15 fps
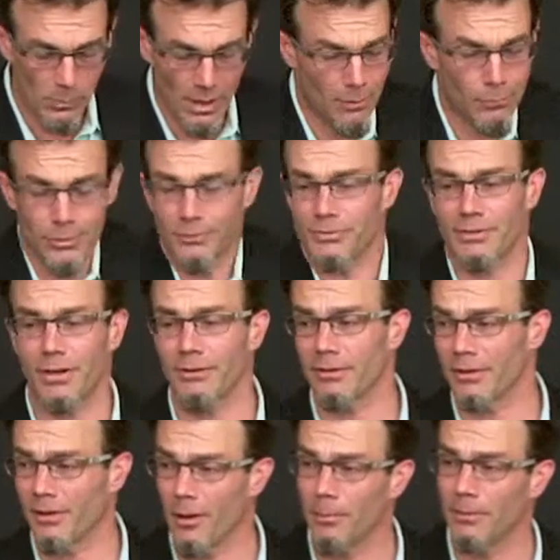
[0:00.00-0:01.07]
I wouldn't have
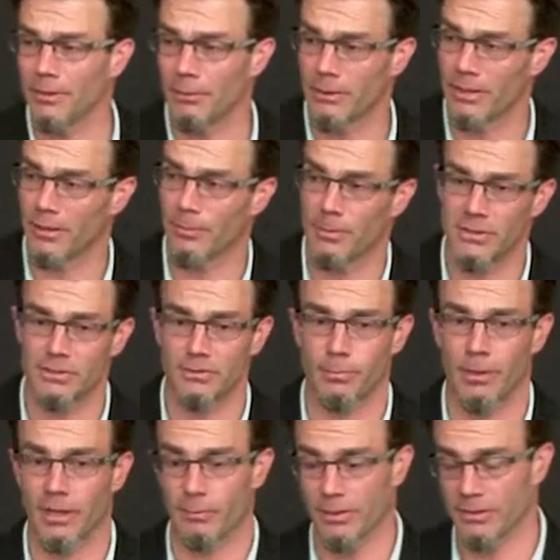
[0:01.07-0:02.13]
started a company without a business
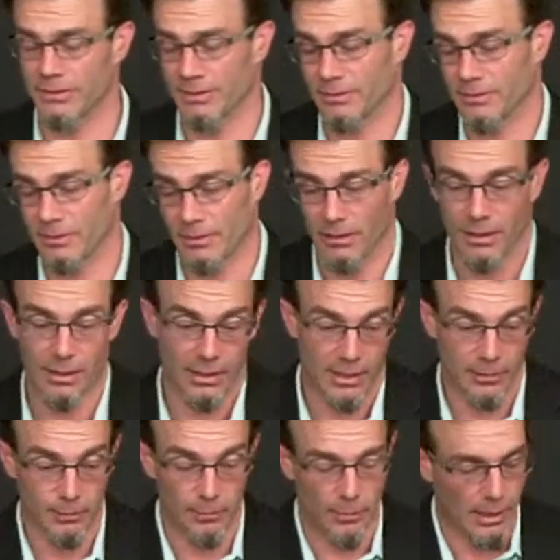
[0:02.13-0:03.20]
plan because it,
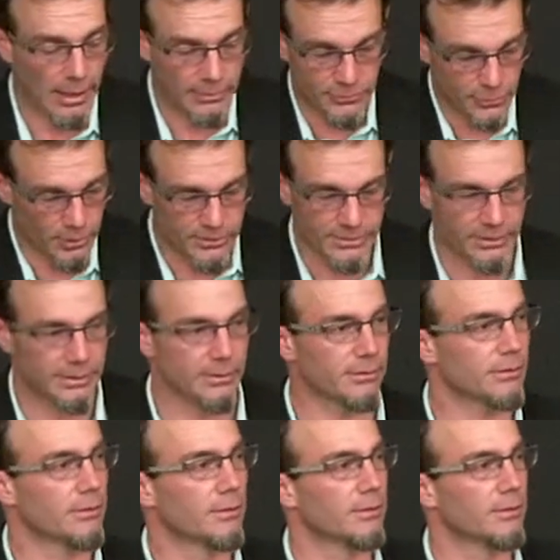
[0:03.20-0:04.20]
it, I trusted it.